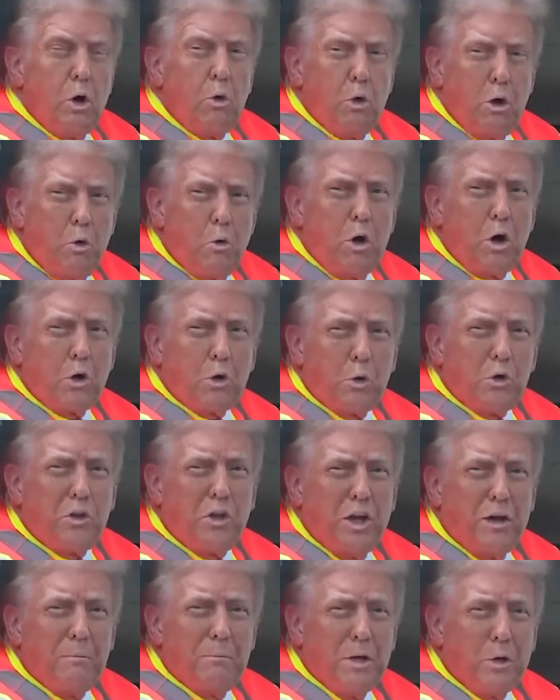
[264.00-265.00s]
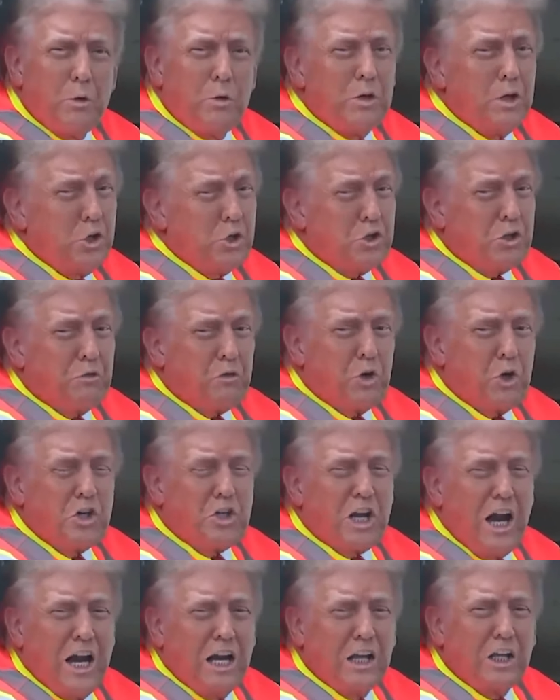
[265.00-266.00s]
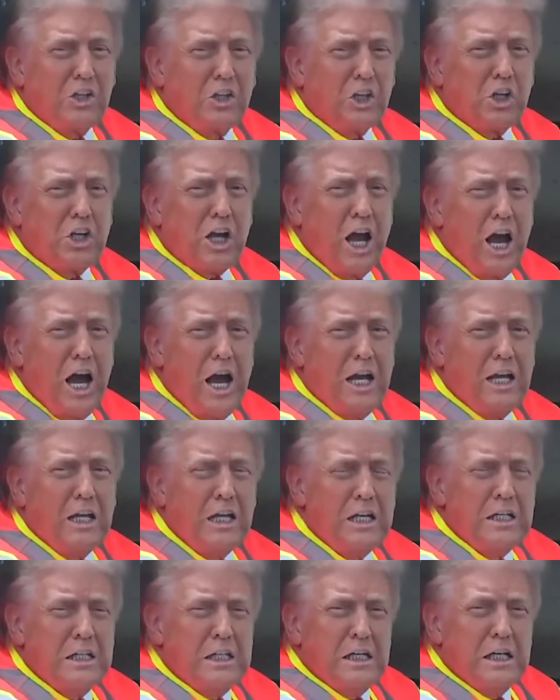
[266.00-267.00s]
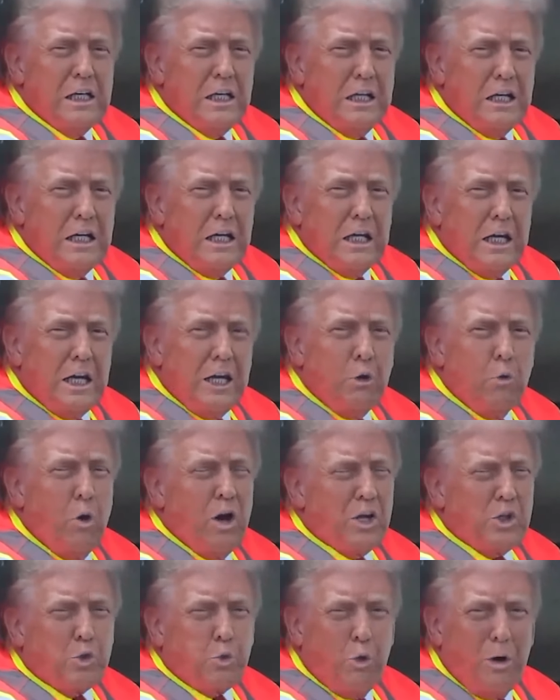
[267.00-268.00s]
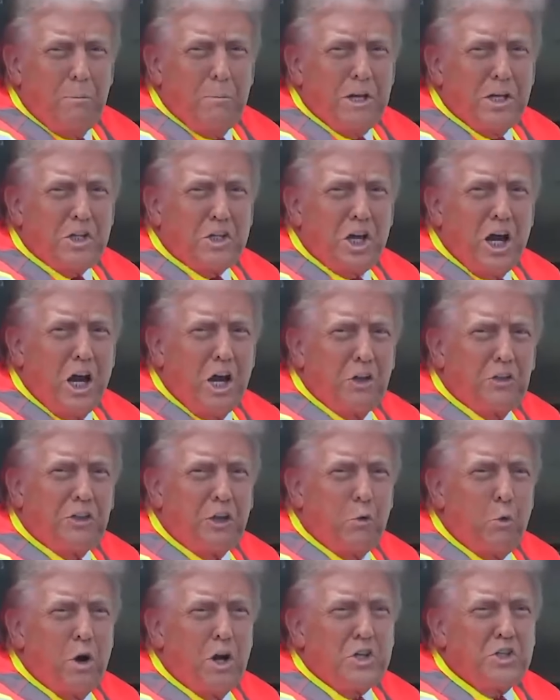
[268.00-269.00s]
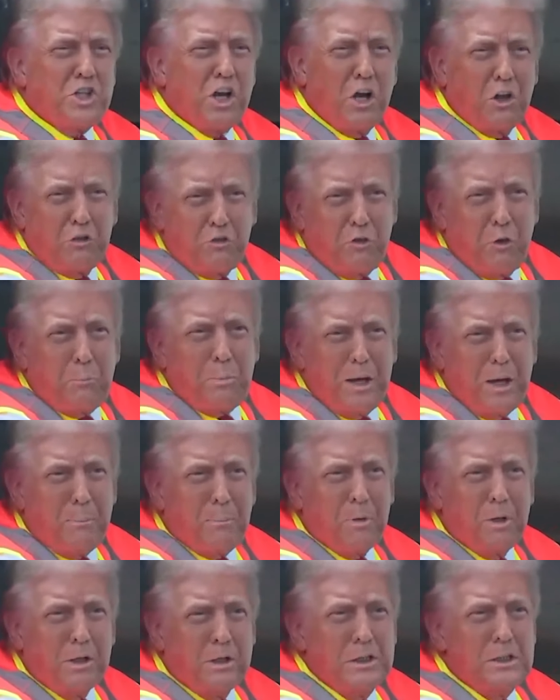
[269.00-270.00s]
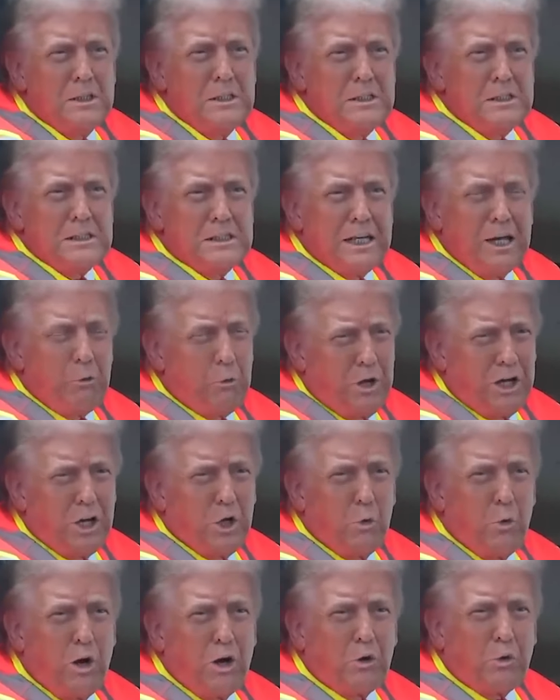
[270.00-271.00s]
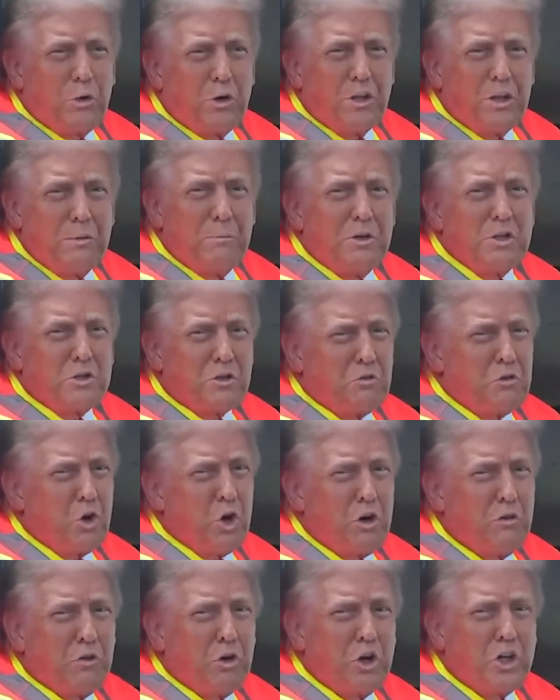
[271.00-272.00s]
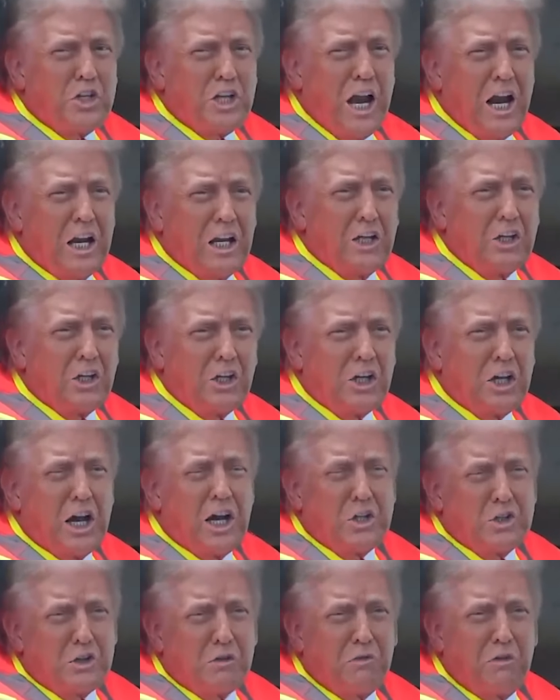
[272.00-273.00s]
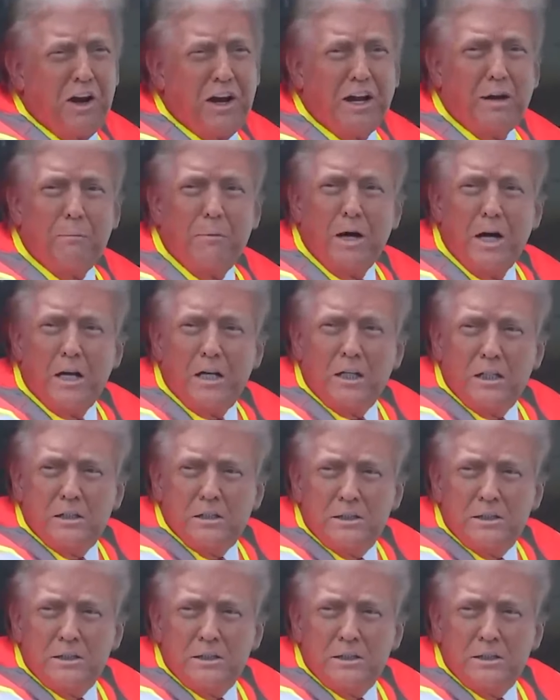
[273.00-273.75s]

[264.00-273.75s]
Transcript: Well, we'll work with him, and he's a very talented guy. He wants women's health. He wants health for people. And we're going to work with him. He's a very, very talented guy. He's a friend of mine.